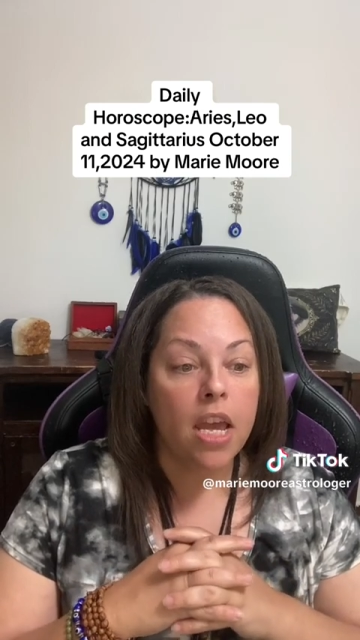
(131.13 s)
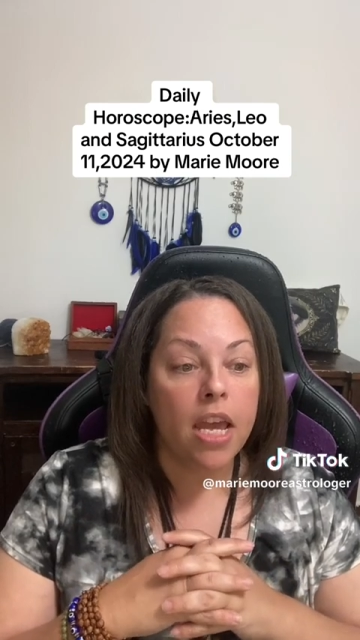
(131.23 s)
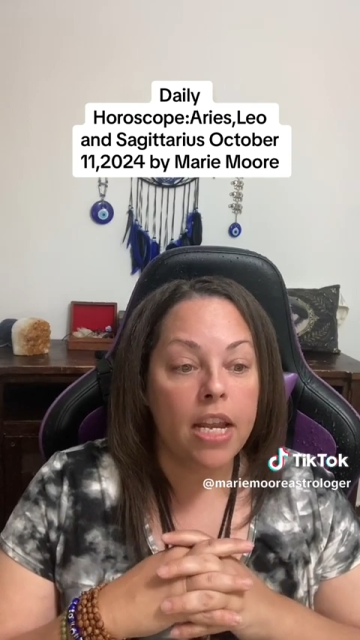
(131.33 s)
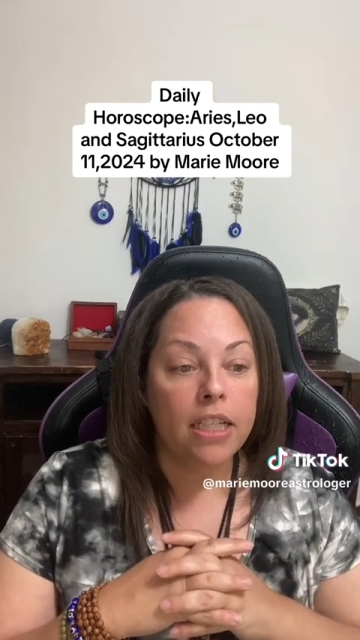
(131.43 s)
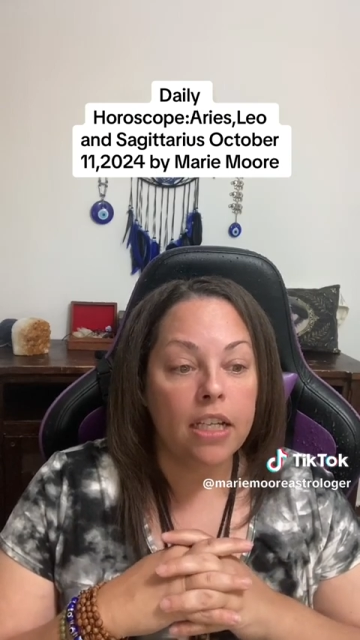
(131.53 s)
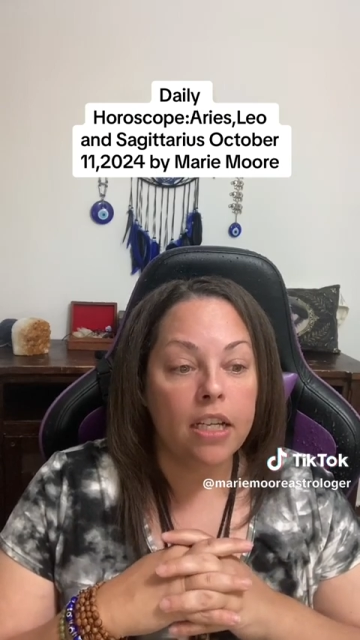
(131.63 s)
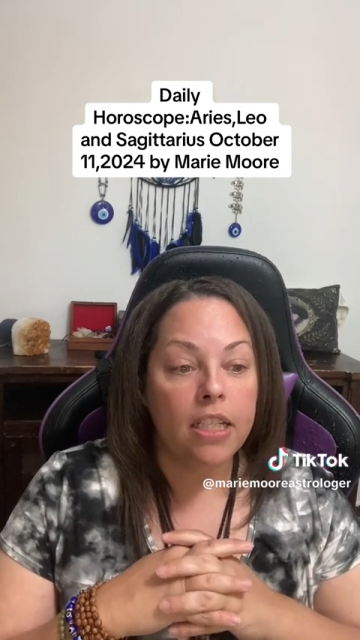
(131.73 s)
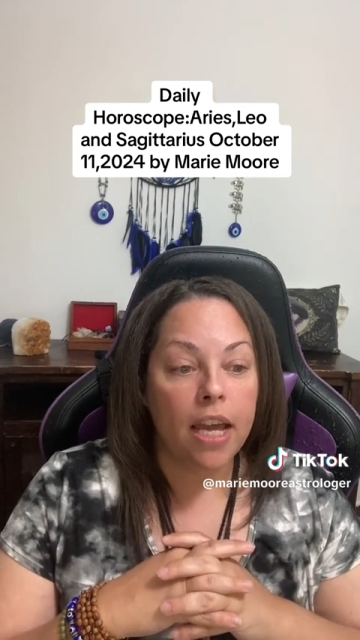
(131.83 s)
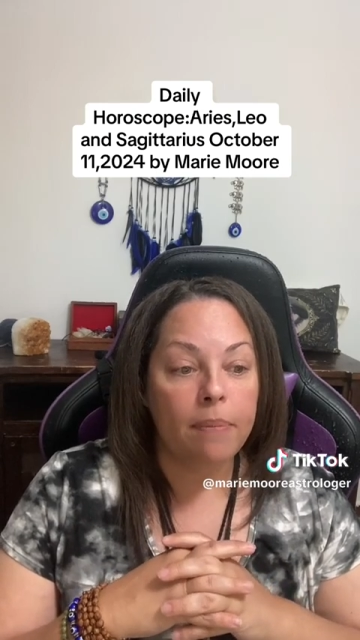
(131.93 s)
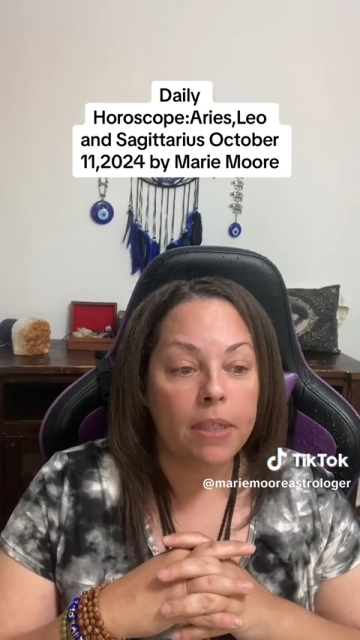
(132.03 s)
It is a good
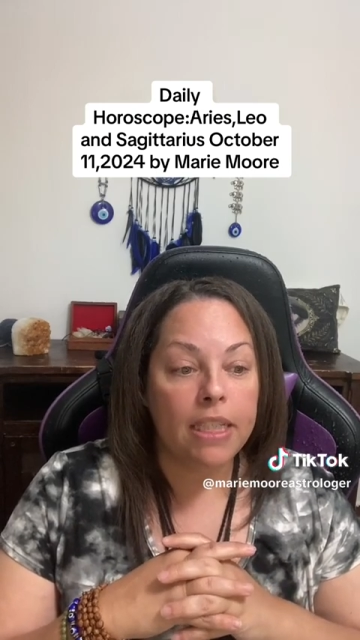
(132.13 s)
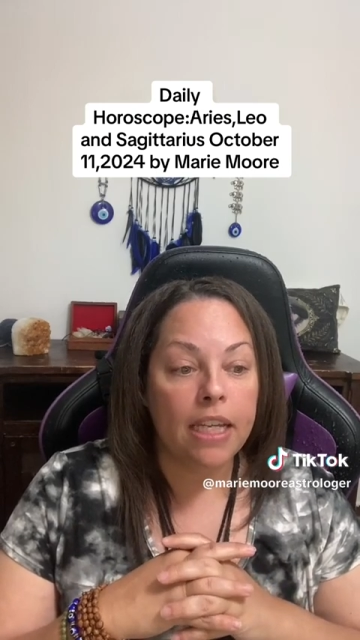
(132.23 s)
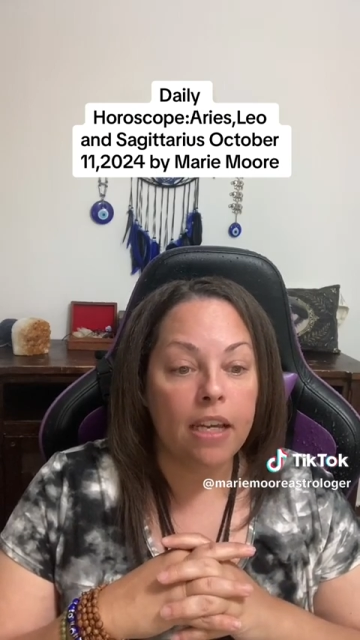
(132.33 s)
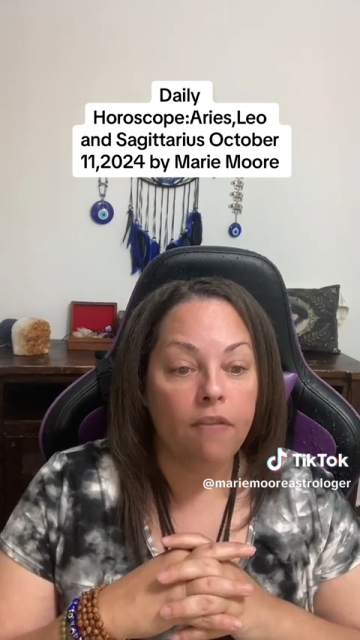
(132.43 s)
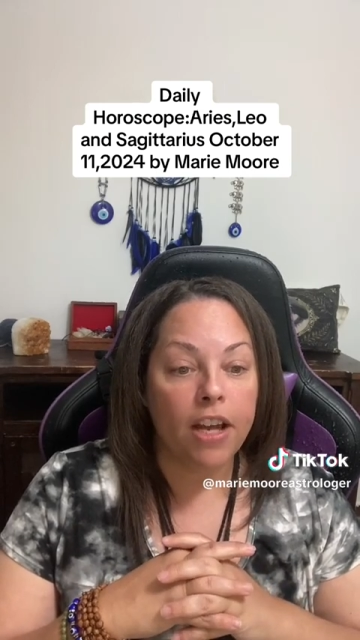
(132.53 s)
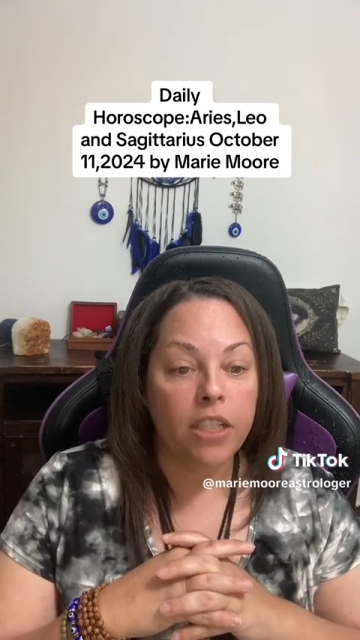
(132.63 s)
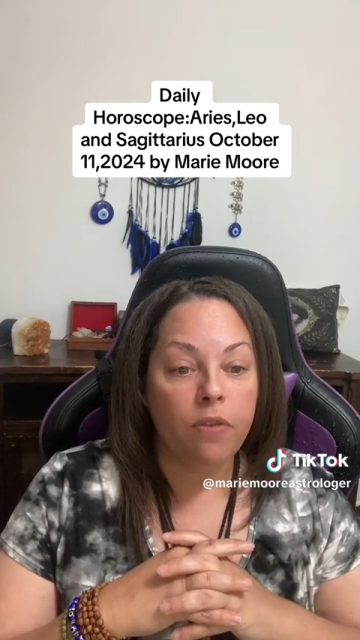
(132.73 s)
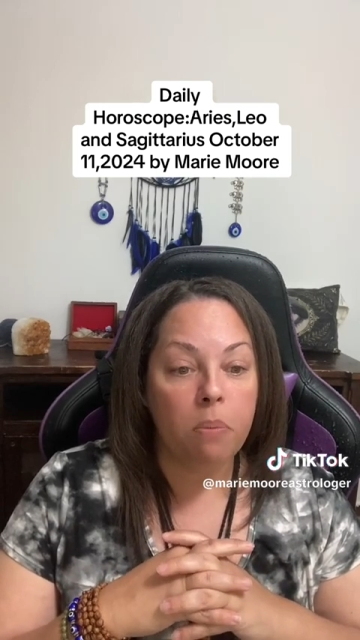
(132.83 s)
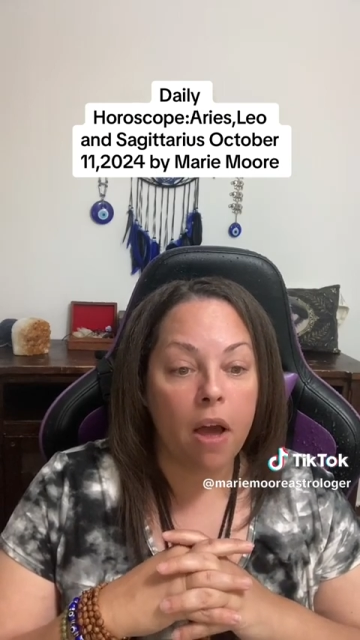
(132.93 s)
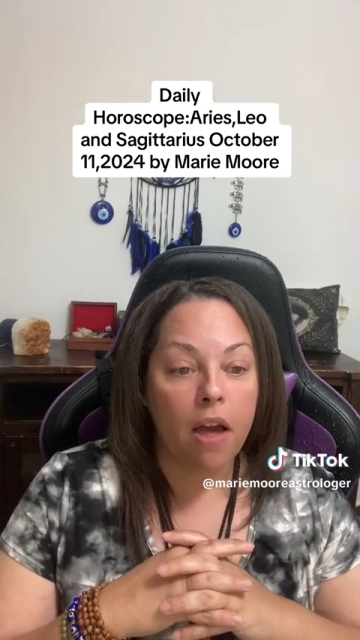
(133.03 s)
time to seek advice
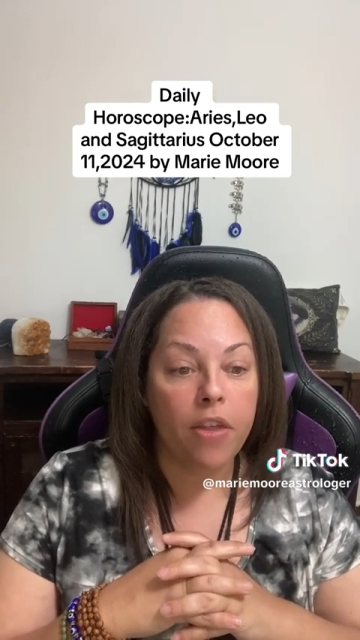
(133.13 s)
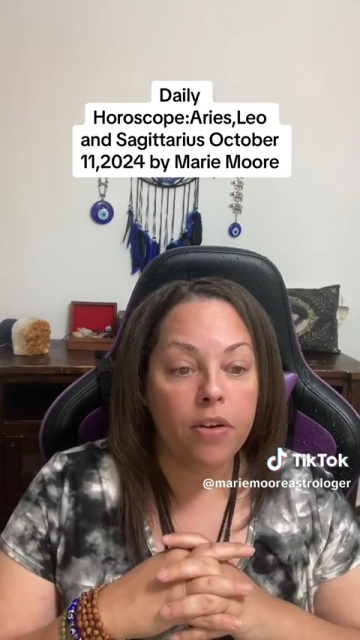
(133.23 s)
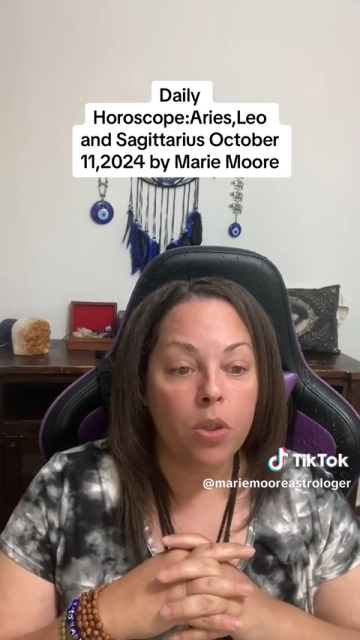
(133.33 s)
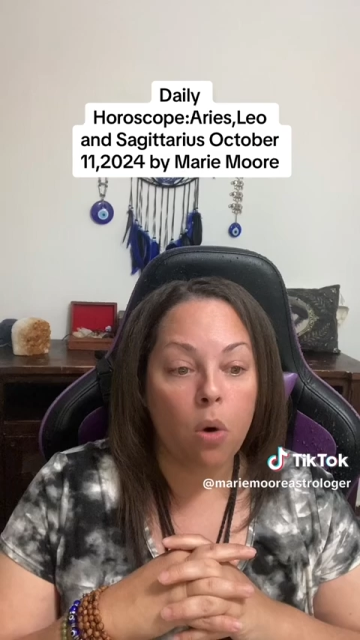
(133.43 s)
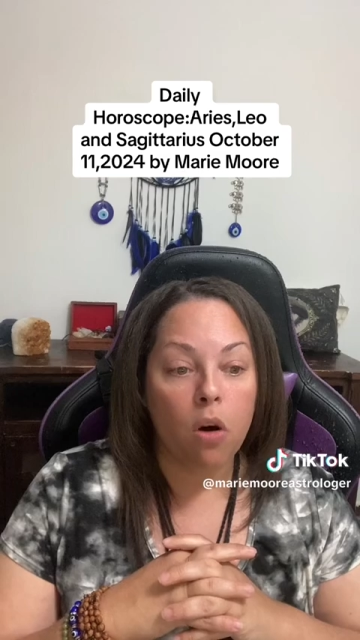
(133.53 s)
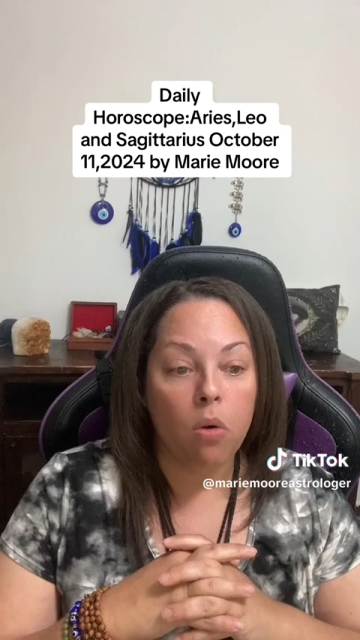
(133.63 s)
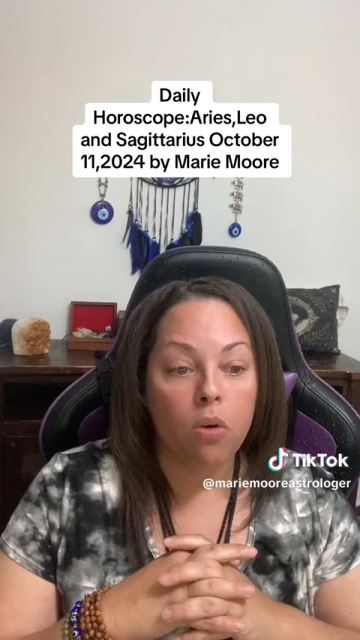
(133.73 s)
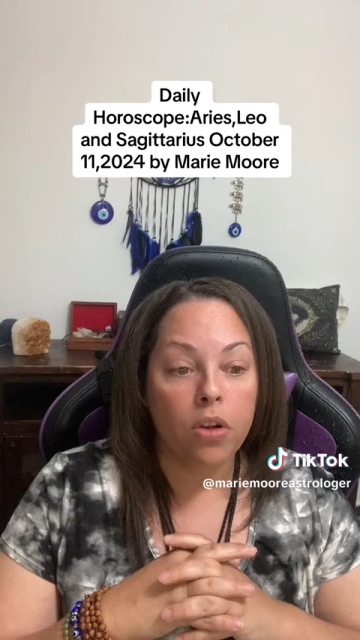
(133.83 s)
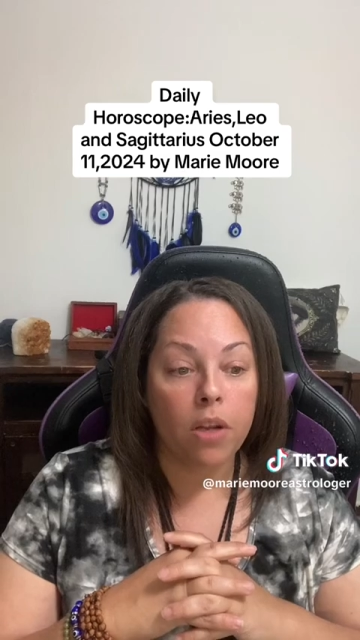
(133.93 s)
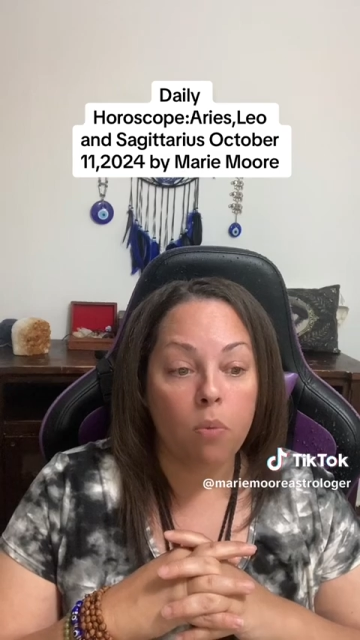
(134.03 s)
from others who are
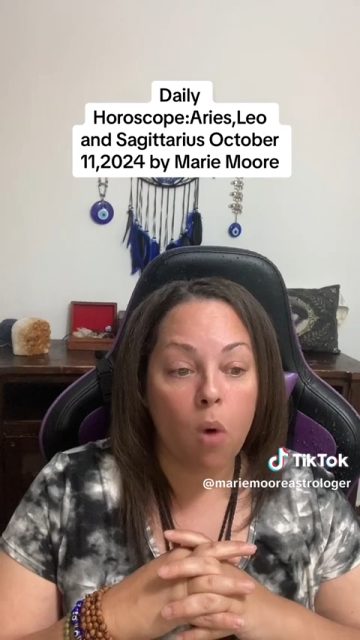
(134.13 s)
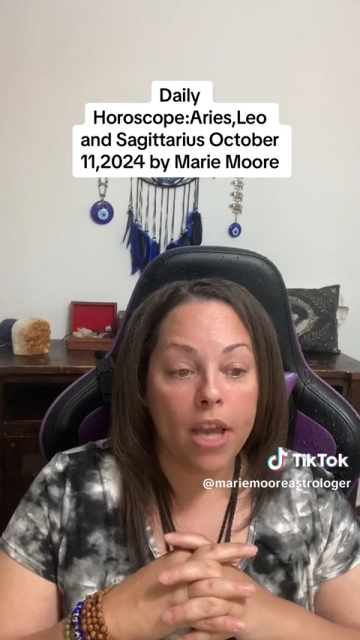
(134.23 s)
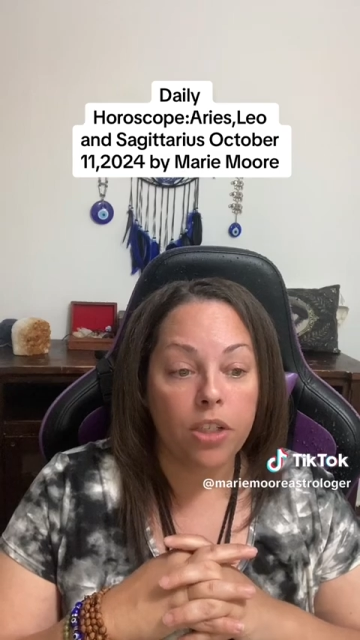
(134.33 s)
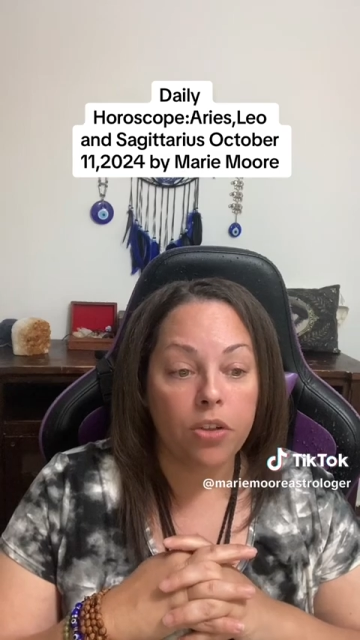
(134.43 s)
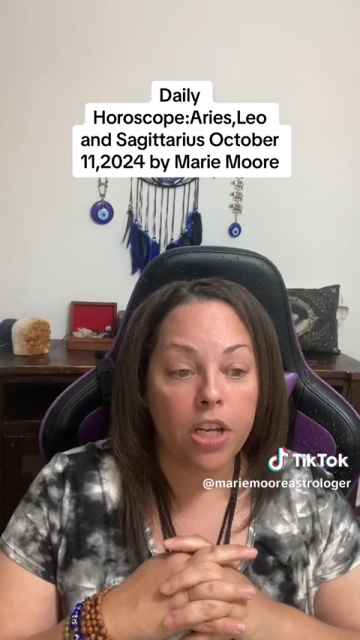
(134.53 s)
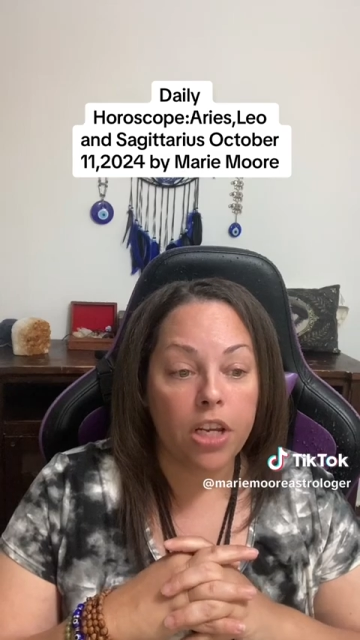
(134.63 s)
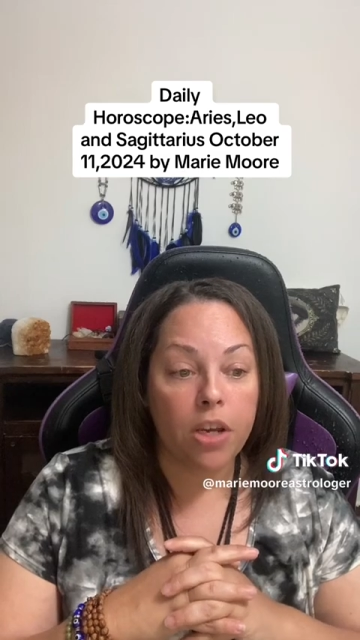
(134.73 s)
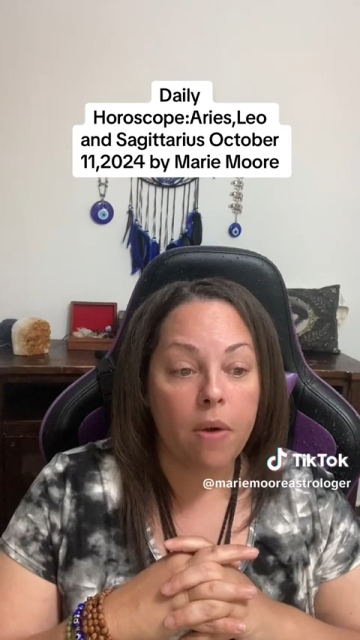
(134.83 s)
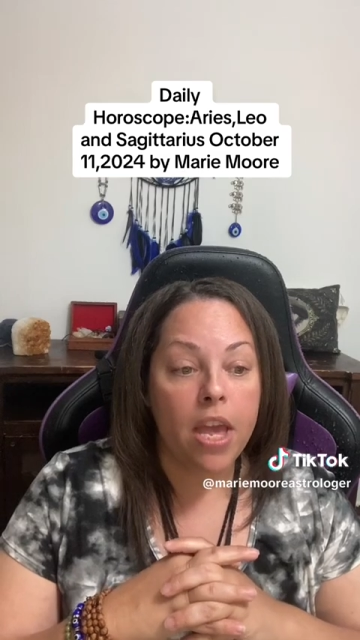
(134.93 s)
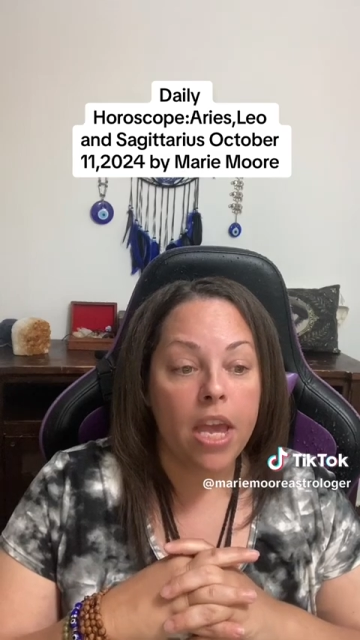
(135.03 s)
older than wiser than you.